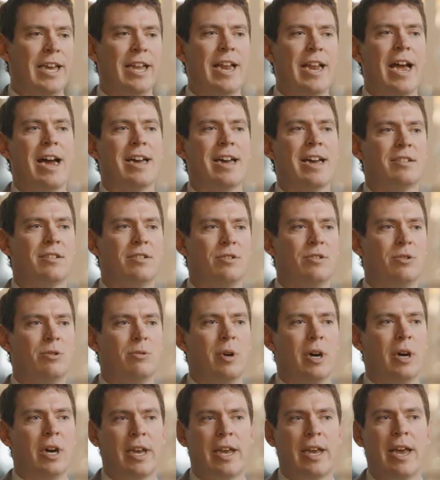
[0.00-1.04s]
It has
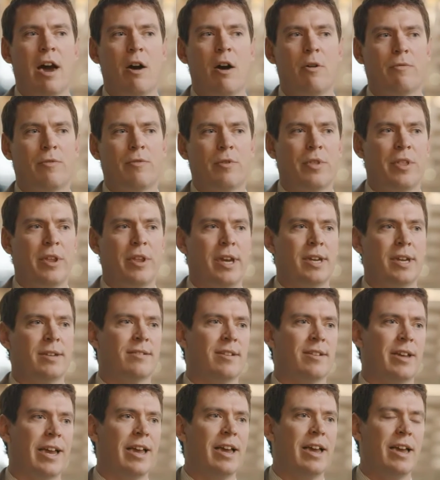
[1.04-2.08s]
to account for
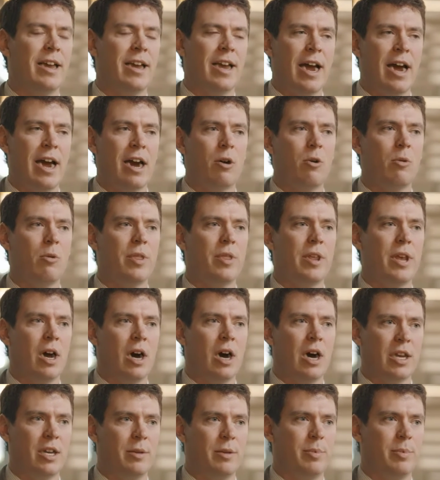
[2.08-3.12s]
things like how are the
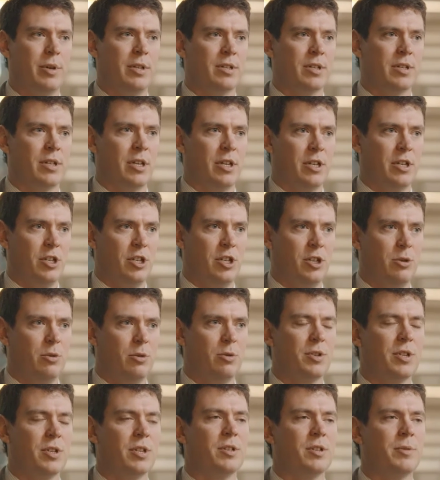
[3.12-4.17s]
occupants going to
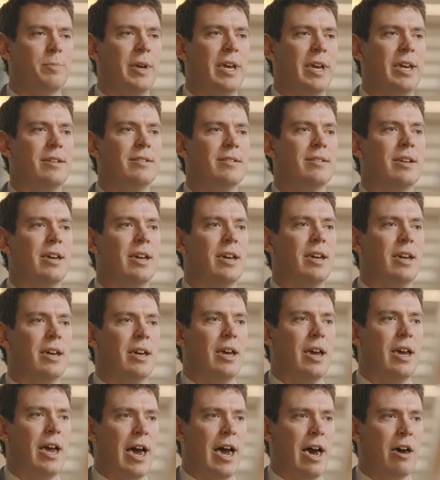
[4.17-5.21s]
use the space,
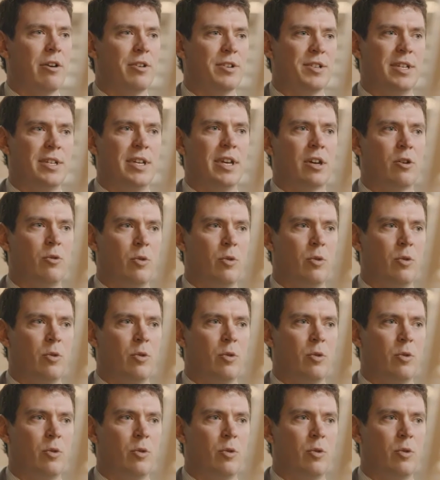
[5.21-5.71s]
how does the